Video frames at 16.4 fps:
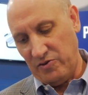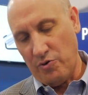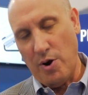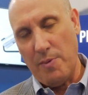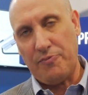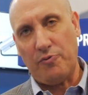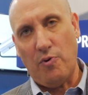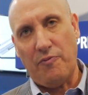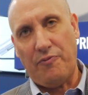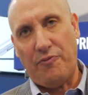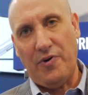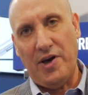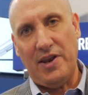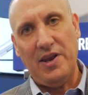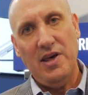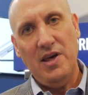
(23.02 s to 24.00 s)
grips will
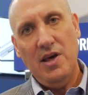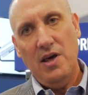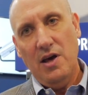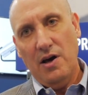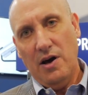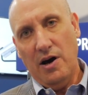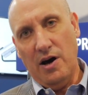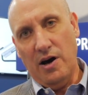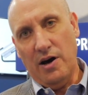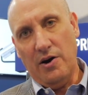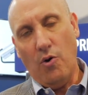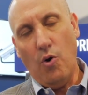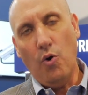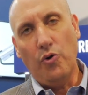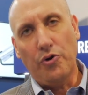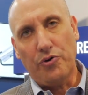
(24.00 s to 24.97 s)
fit,
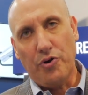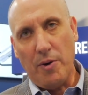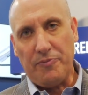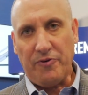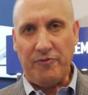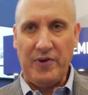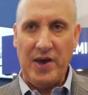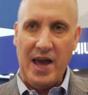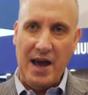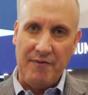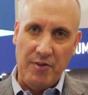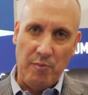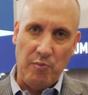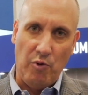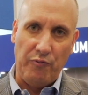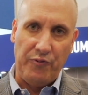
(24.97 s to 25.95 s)
older grips if you have
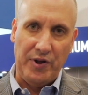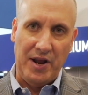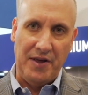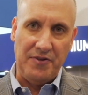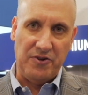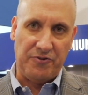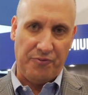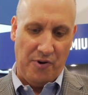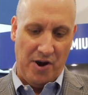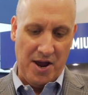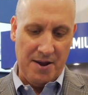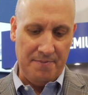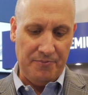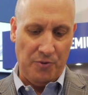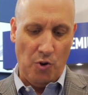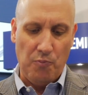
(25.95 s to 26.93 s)
them will fit on this
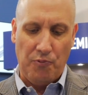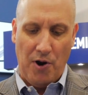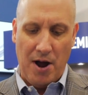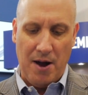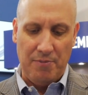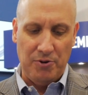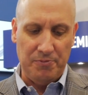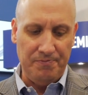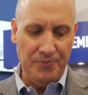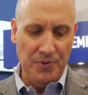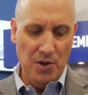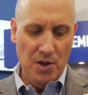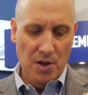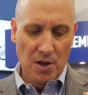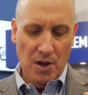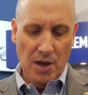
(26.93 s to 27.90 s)
frame, no problem.
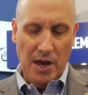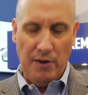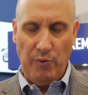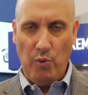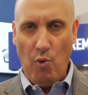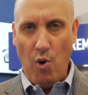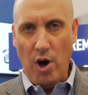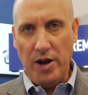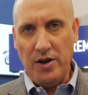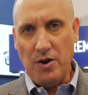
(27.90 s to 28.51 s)
And we wanted